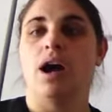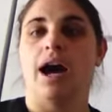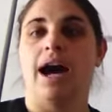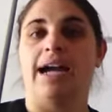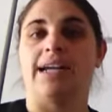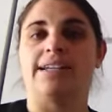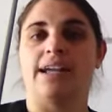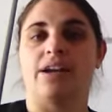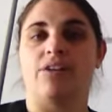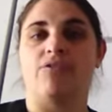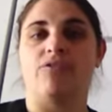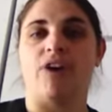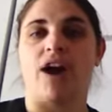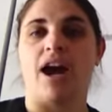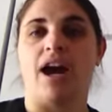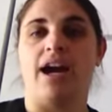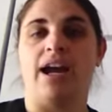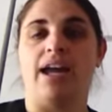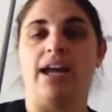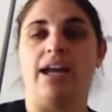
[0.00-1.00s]

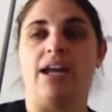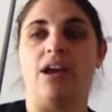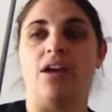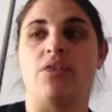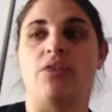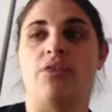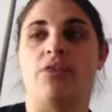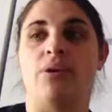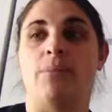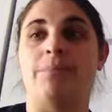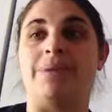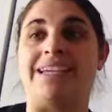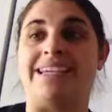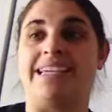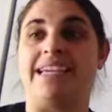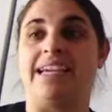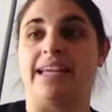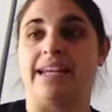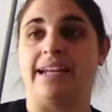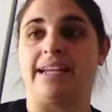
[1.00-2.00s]
identify the
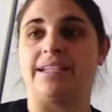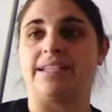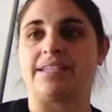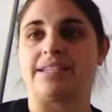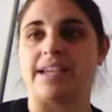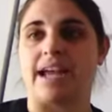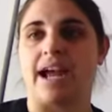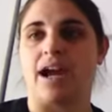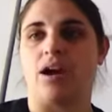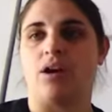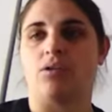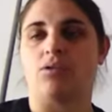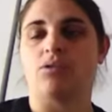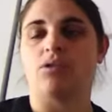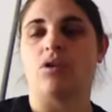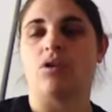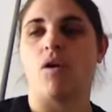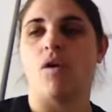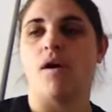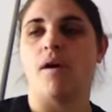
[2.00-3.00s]
beginning
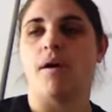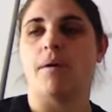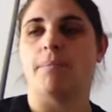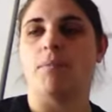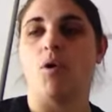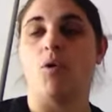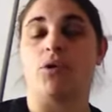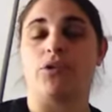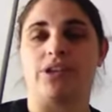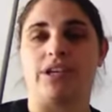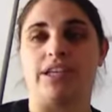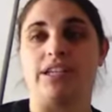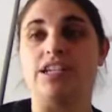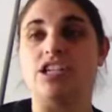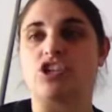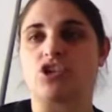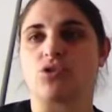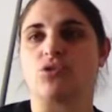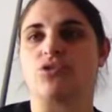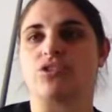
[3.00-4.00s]
sound or the
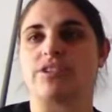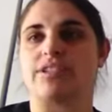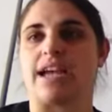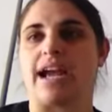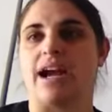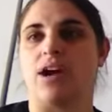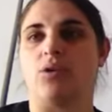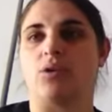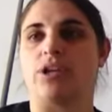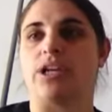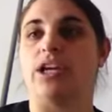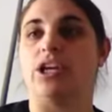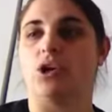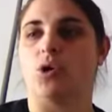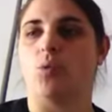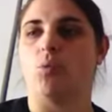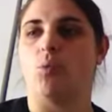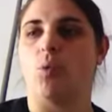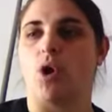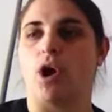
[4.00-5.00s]
initial sound in
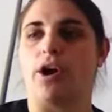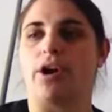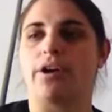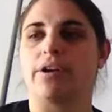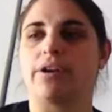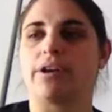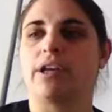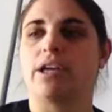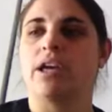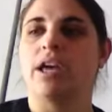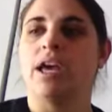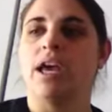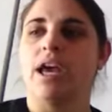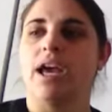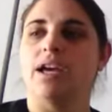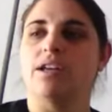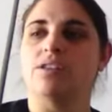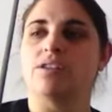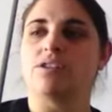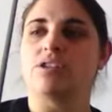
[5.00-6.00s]
a word.
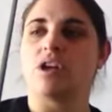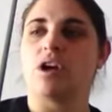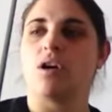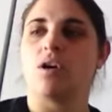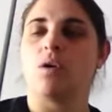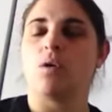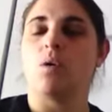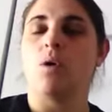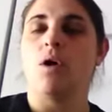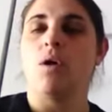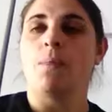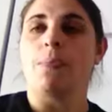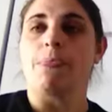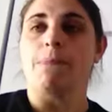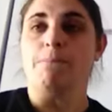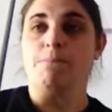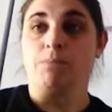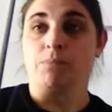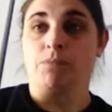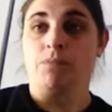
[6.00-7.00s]
And so
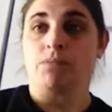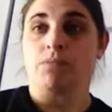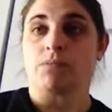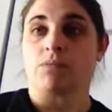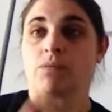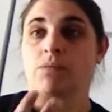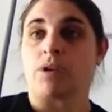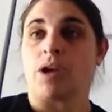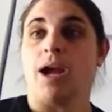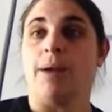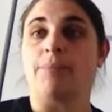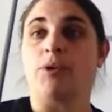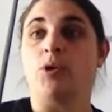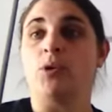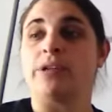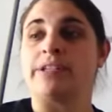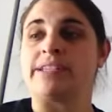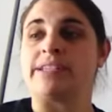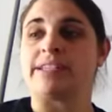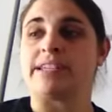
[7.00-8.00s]
I'm
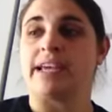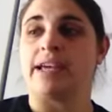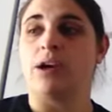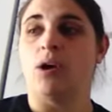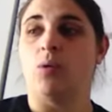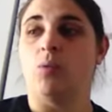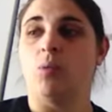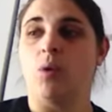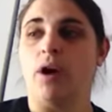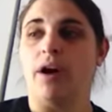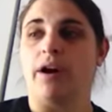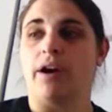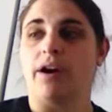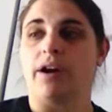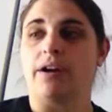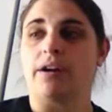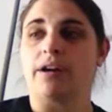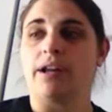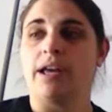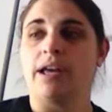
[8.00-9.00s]
going to say a
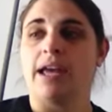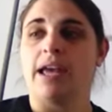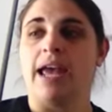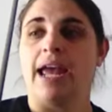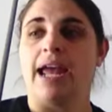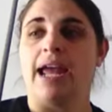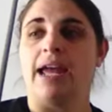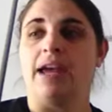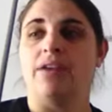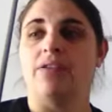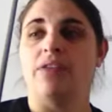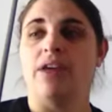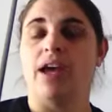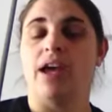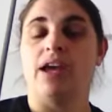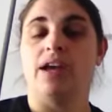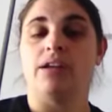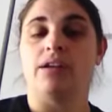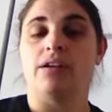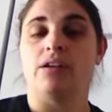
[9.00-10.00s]
word, and
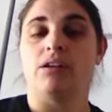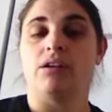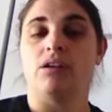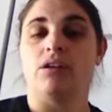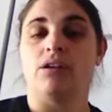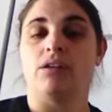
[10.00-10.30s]
then